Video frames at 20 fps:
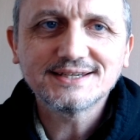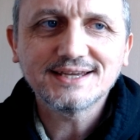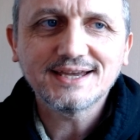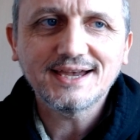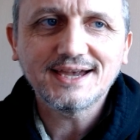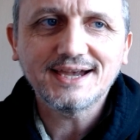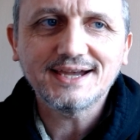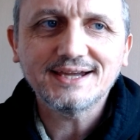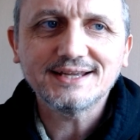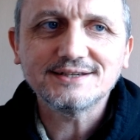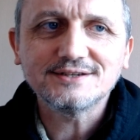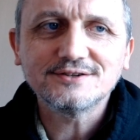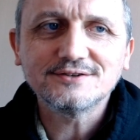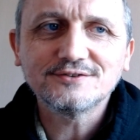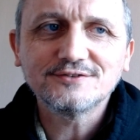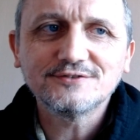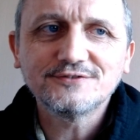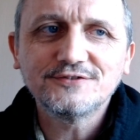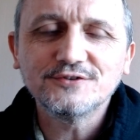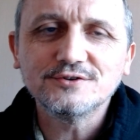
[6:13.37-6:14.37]
And
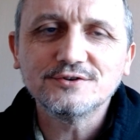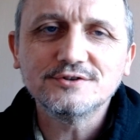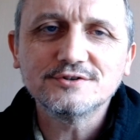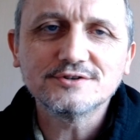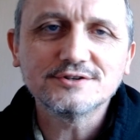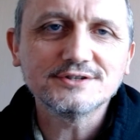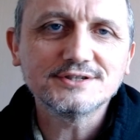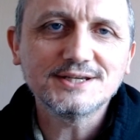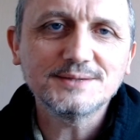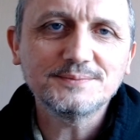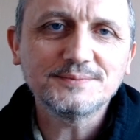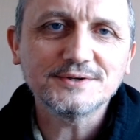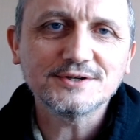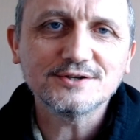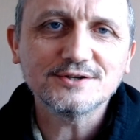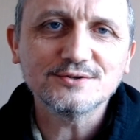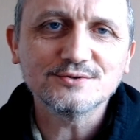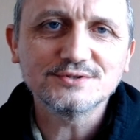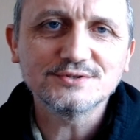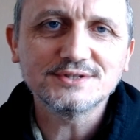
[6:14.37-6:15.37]
for
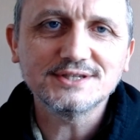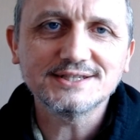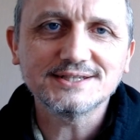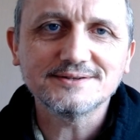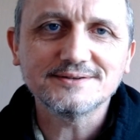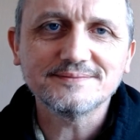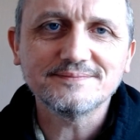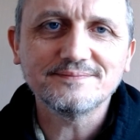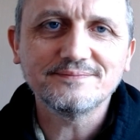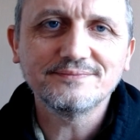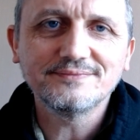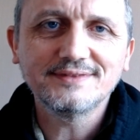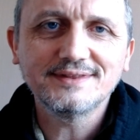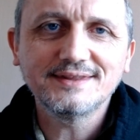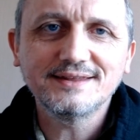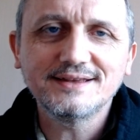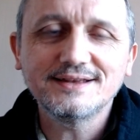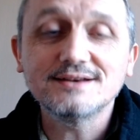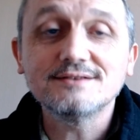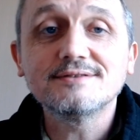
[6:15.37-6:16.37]
neurotypicals, these are
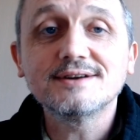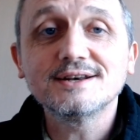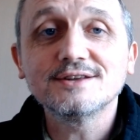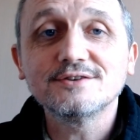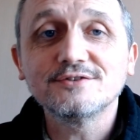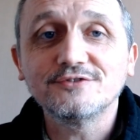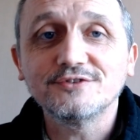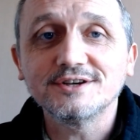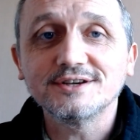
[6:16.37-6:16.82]
irrelevant.